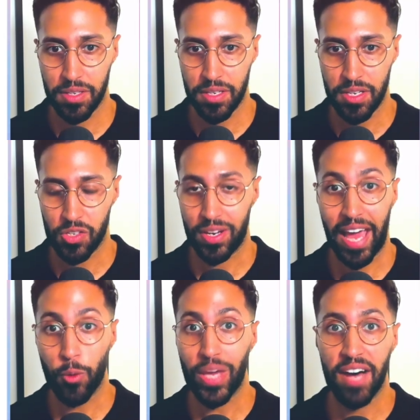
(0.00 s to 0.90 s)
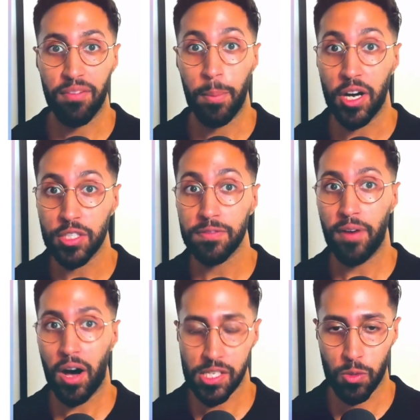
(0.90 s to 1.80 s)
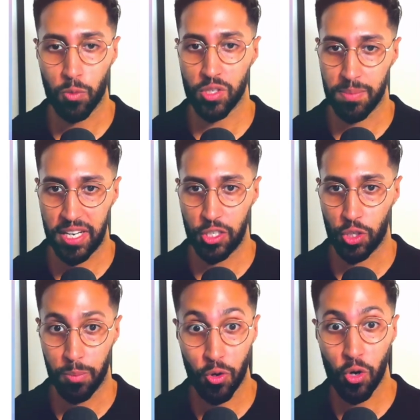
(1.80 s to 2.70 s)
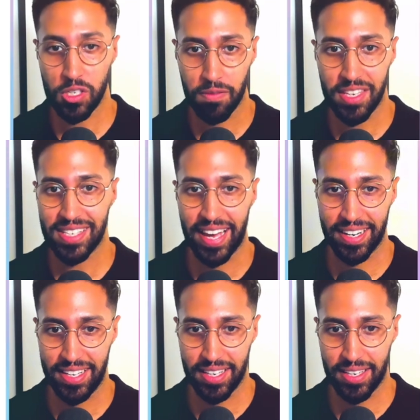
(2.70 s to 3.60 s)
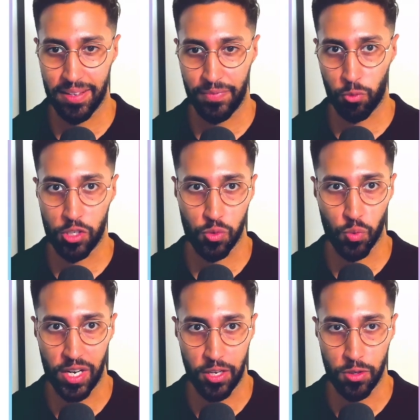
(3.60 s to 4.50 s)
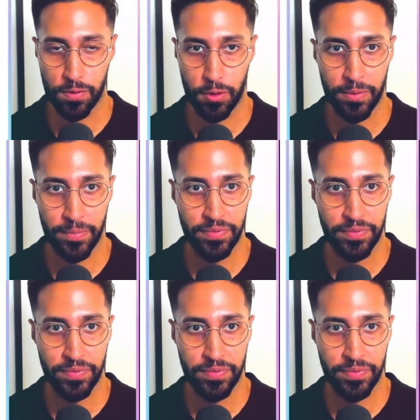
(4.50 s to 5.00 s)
So now we have a much faster automation because of this technique, which is really useful.